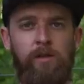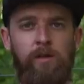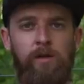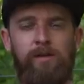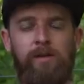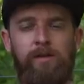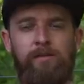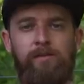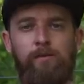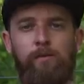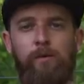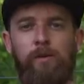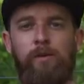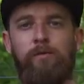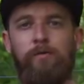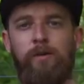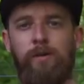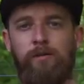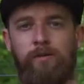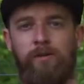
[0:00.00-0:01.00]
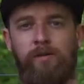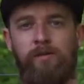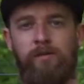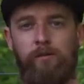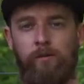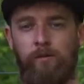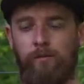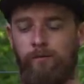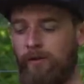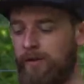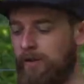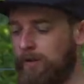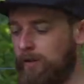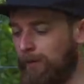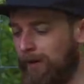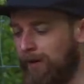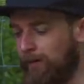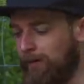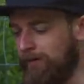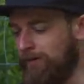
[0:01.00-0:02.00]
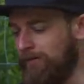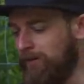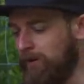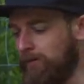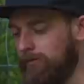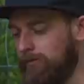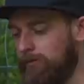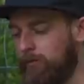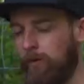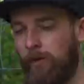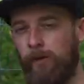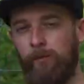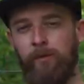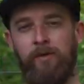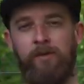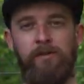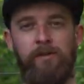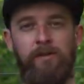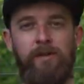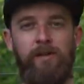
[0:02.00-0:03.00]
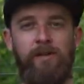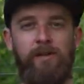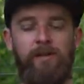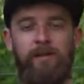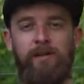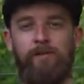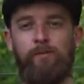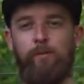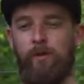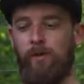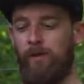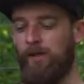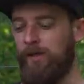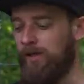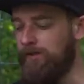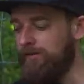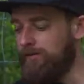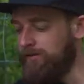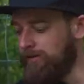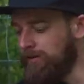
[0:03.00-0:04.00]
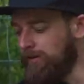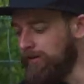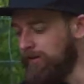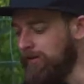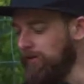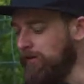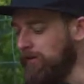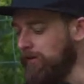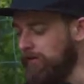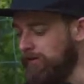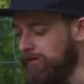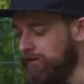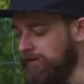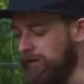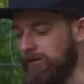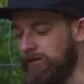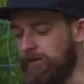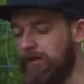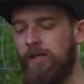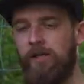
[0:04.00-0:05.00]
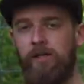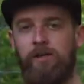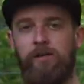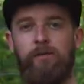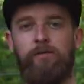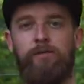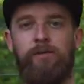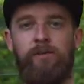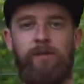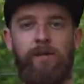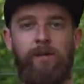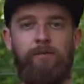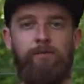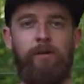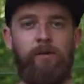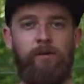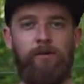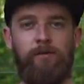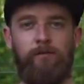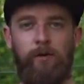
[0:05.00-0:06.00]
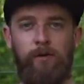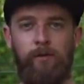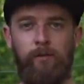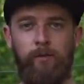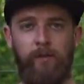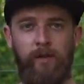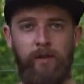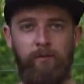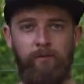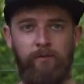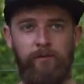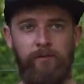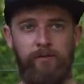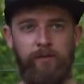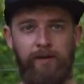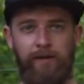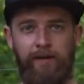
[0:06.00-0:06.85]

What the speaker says: Okay, so one of the first things you want to think about in terms of equipment is what lens you're going to use. So obviously you get various focal lengths.